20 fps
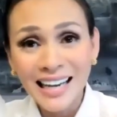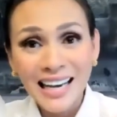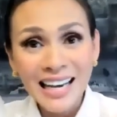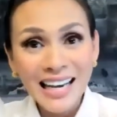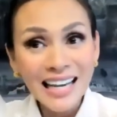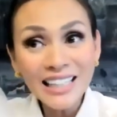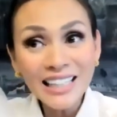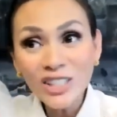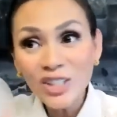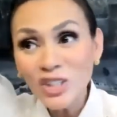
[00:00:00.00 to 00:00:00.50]

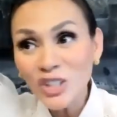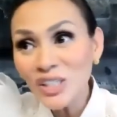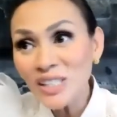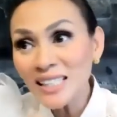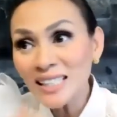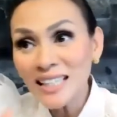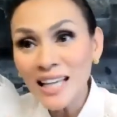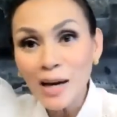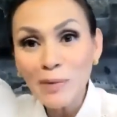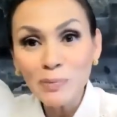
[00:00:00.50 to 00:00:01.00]
It just
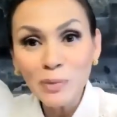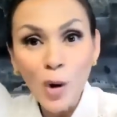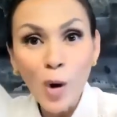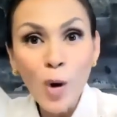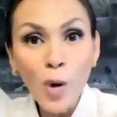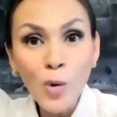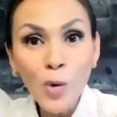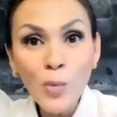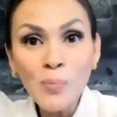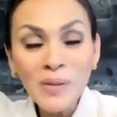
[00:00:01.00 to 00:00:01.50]
kept
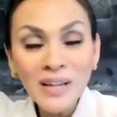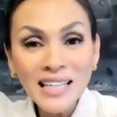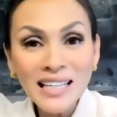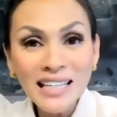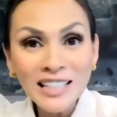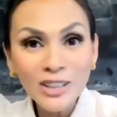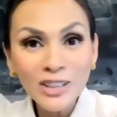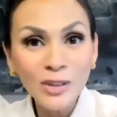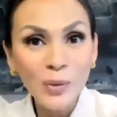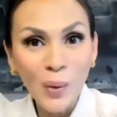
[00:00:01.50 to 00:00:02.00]

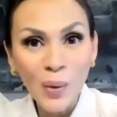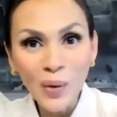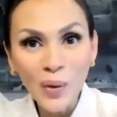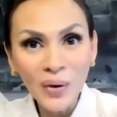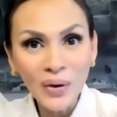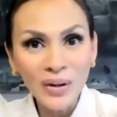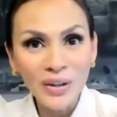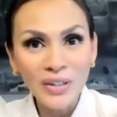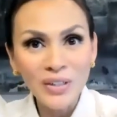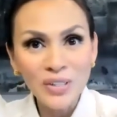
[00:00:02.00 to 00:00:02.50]
opening
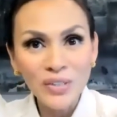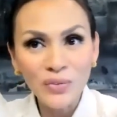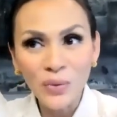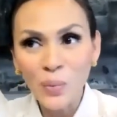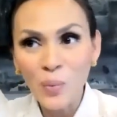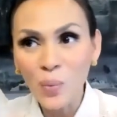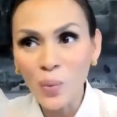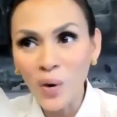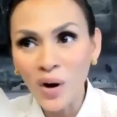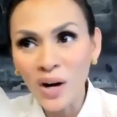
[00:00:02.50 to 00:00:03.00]
doors
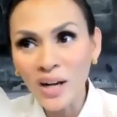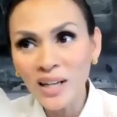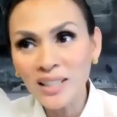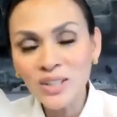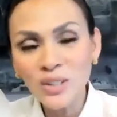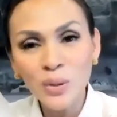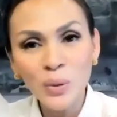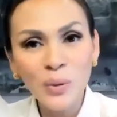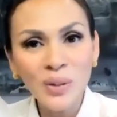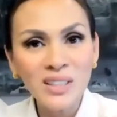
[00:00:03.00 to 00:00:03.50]
from one
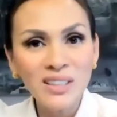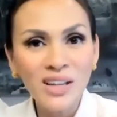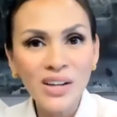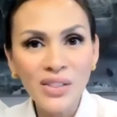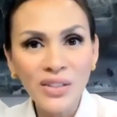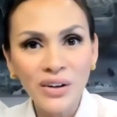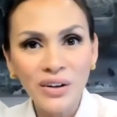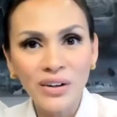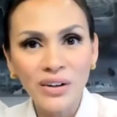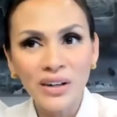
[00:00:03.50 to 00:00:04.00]
to
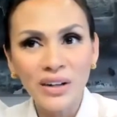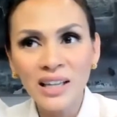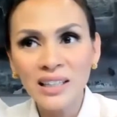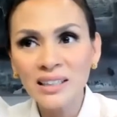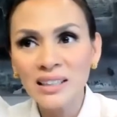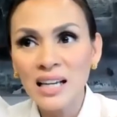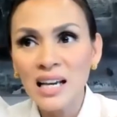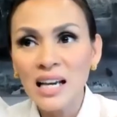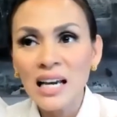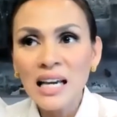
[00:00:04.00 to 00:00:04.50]
another.
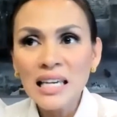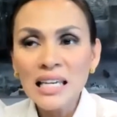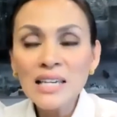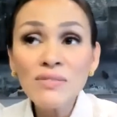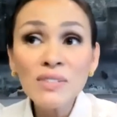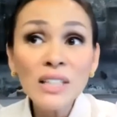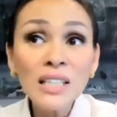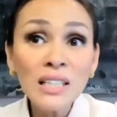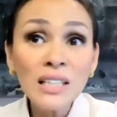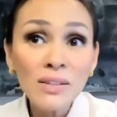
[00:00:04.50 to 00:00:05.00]
And
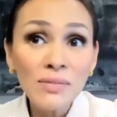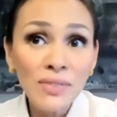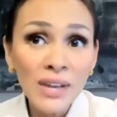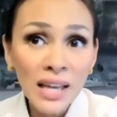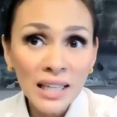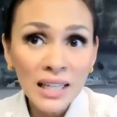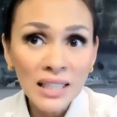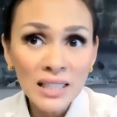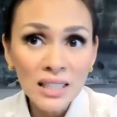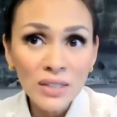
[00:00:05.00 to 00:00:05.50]
even in
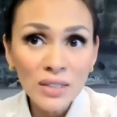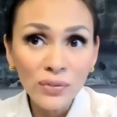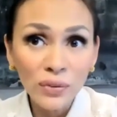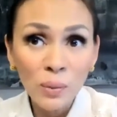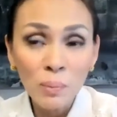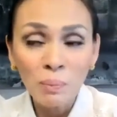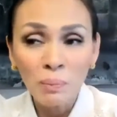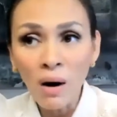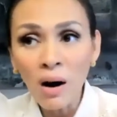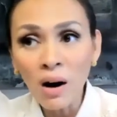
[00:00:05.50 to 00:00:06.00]
events,
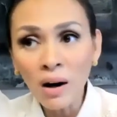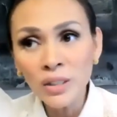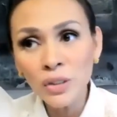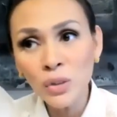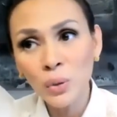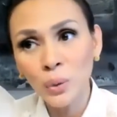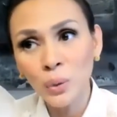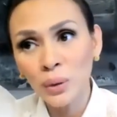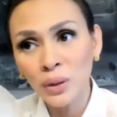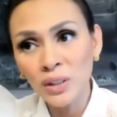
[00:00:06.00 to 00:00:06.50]
from bar
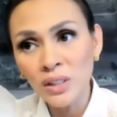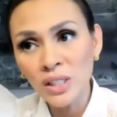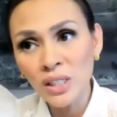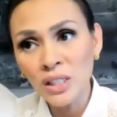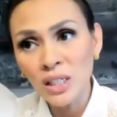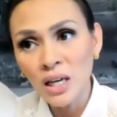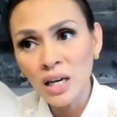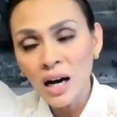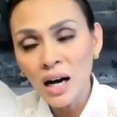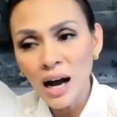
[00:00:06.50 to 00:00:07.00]
tours,
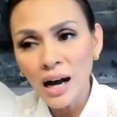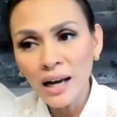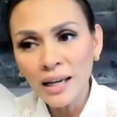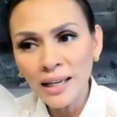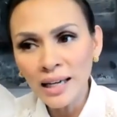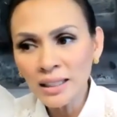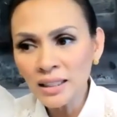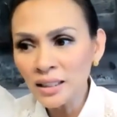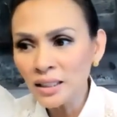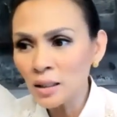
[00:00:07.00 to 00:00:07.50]
I
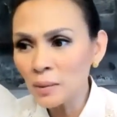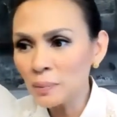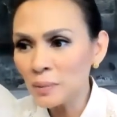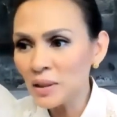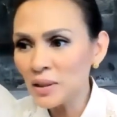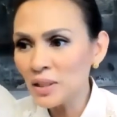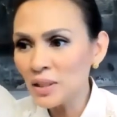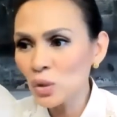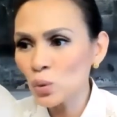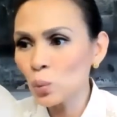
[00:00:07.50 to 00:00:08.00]
ended up
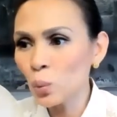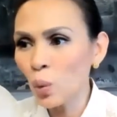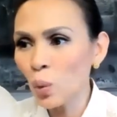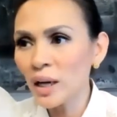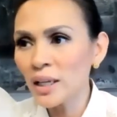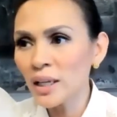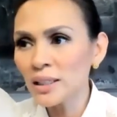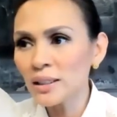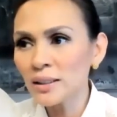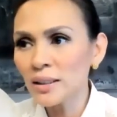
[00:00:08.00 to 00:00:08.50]
in this
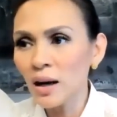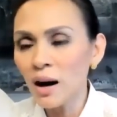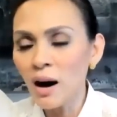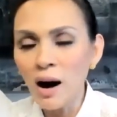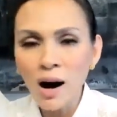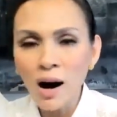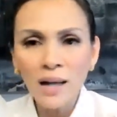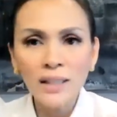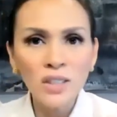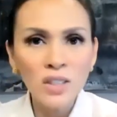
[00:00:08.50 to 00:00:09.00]
one
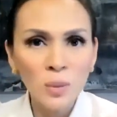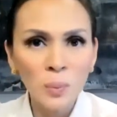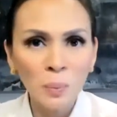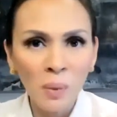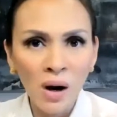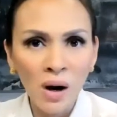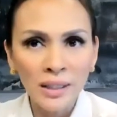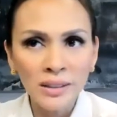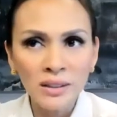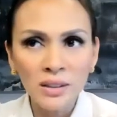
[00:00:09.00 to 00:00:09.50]

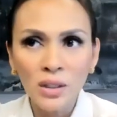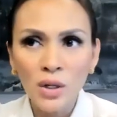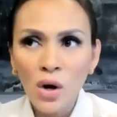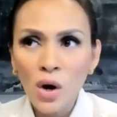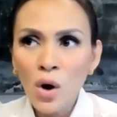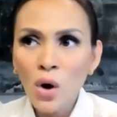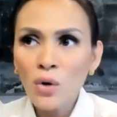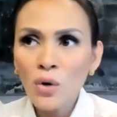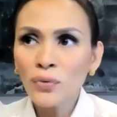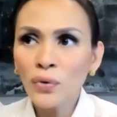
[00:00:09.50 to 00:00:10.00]
hotspot
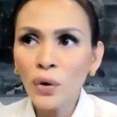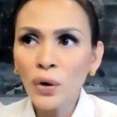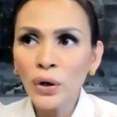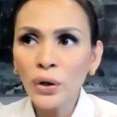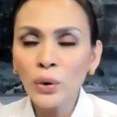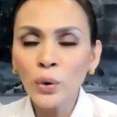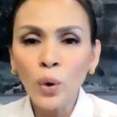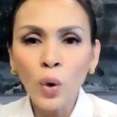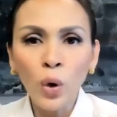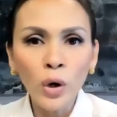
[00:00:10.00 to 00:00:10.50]
for
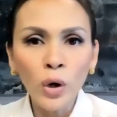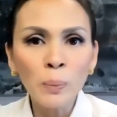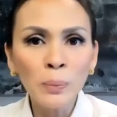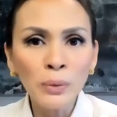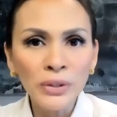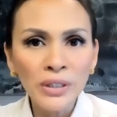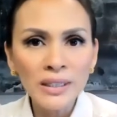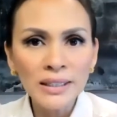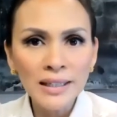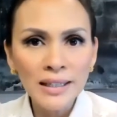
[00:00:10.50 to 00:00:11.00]

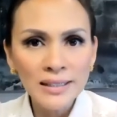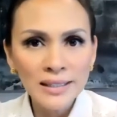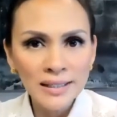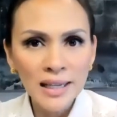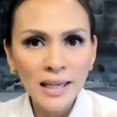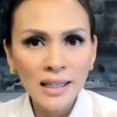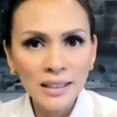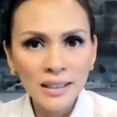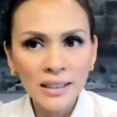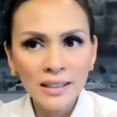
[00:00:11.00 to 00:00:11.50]
corporate
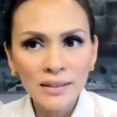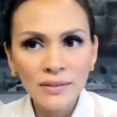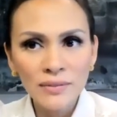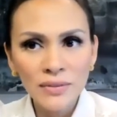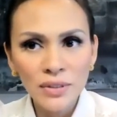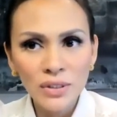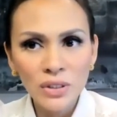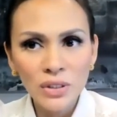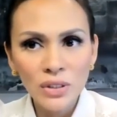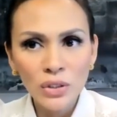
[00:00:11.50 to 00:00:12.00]

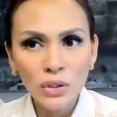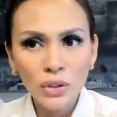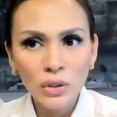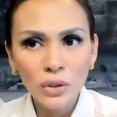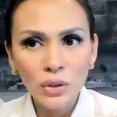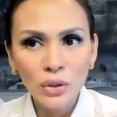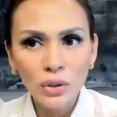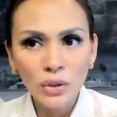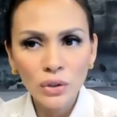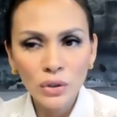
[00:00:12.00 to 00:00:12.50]
executives
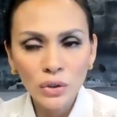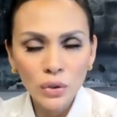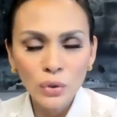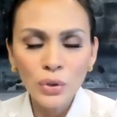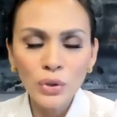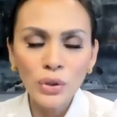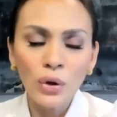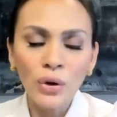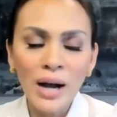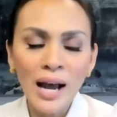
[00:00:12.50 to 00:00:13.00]
to,
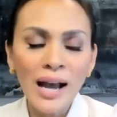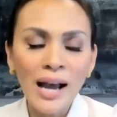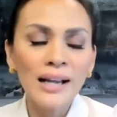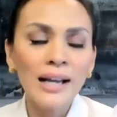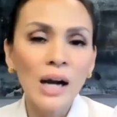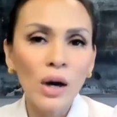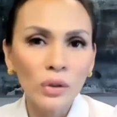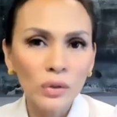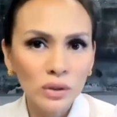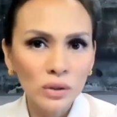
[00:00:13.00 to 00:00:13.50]
hang
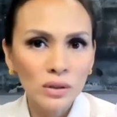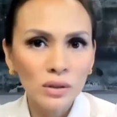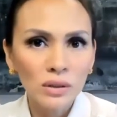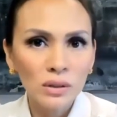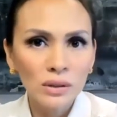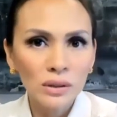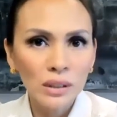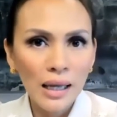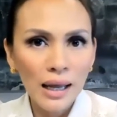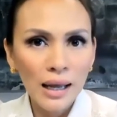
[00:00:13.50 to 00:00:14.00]
out
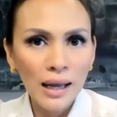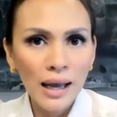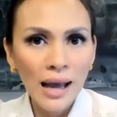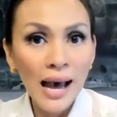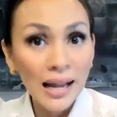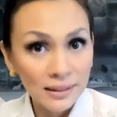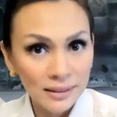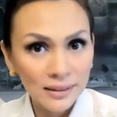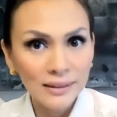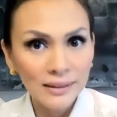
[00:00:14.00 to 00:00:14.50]

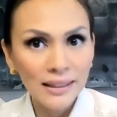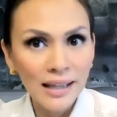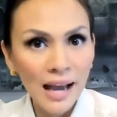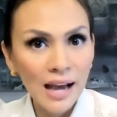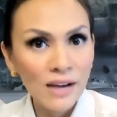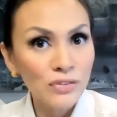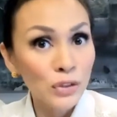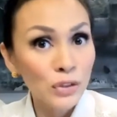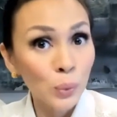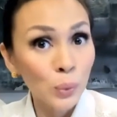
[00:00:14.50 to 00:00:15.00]
at
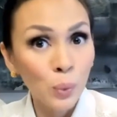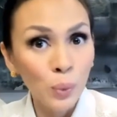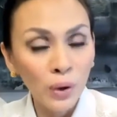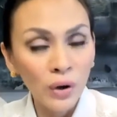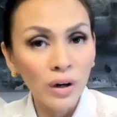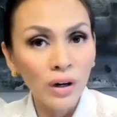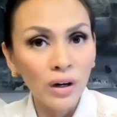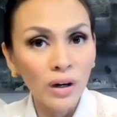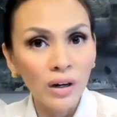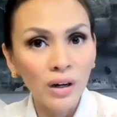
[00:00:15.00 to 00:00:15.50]
after
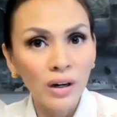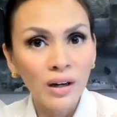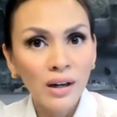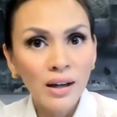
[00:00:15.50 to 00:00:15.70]
work.